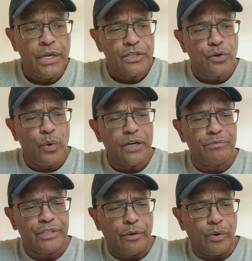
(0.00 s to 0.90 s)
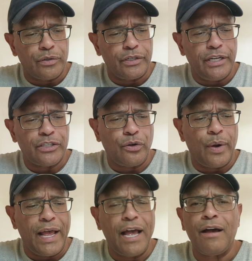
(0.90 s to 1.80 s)
So one of them said, well, the Knicks
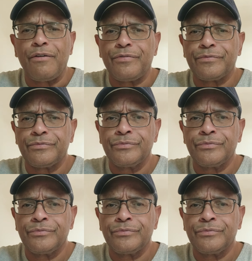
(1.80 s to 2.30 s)
don't have,